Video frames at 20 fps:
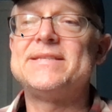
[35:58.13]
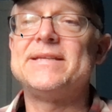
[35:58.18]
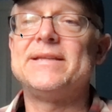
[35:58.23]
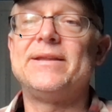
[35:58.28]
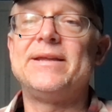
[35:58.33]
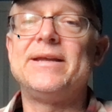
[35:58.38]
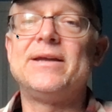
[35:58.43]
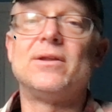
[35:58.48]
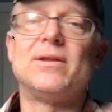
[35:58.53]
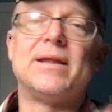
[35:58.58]

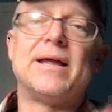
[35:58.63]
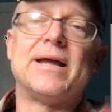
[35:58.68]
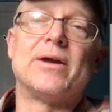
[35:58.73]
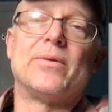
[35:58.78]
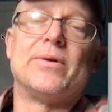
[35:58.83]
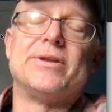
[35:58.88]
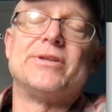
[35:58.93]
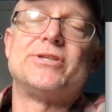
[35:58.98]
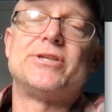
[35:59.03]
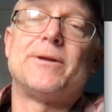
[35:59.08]
legal
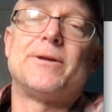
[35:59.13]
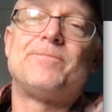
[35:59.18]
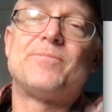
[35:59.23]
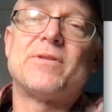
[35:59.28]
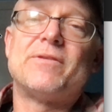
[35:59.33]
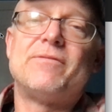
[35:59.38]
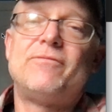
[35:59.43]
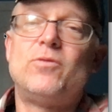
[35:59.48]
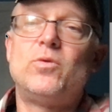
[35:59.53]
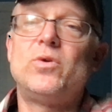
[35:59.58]
language
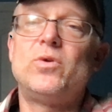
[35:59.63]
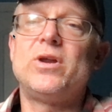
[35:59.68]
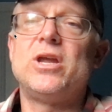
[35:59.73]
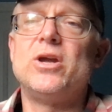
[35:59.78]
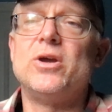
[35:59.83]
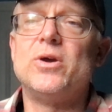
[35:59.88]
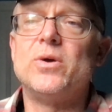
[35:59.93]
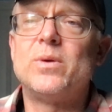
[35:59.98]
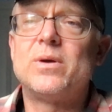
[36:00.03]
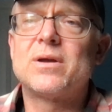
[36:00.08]
for you.